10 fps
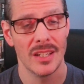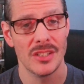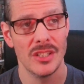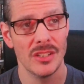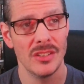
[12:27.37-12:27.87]

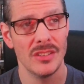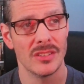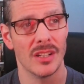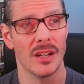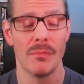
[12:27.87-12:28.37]
she
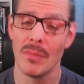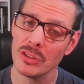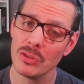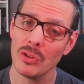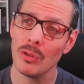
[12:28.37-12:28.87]
doesn't uh,
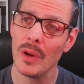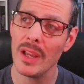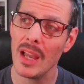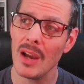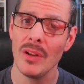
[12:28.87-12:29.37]
muscle her
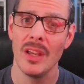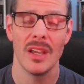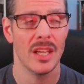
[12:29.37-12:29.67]
way out